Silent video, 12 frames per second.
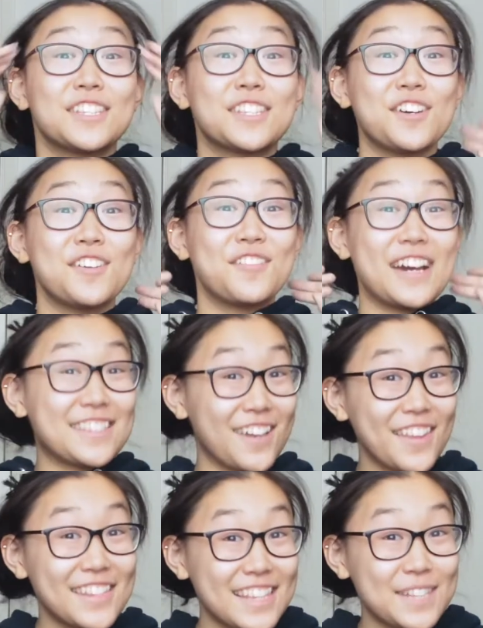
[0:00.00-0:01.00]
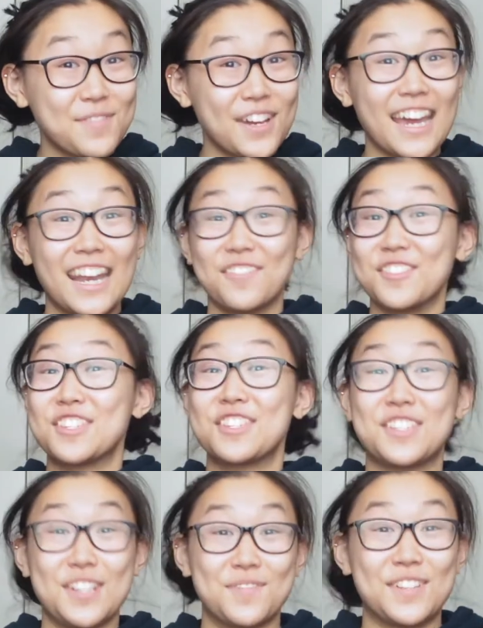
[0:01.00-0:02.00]
So I saw this in this book, and I was
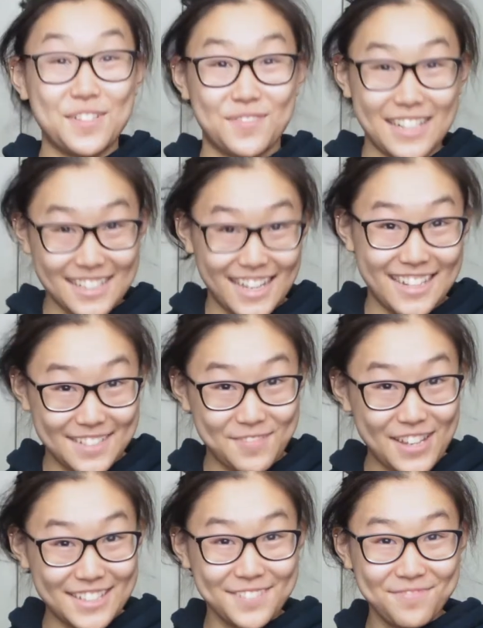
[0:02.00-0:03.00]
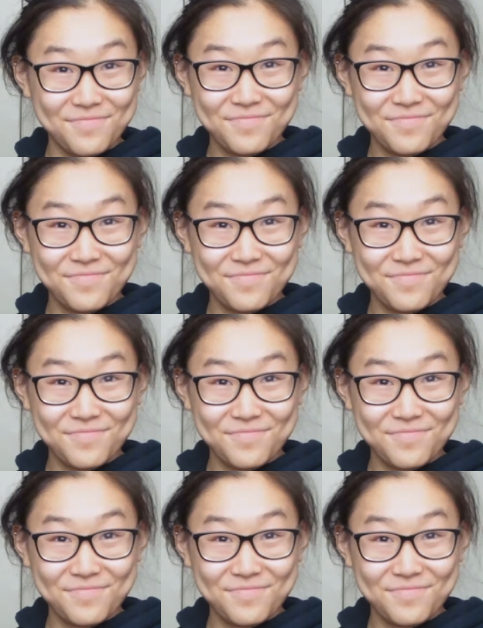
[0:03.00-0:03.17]
super duper excited about it.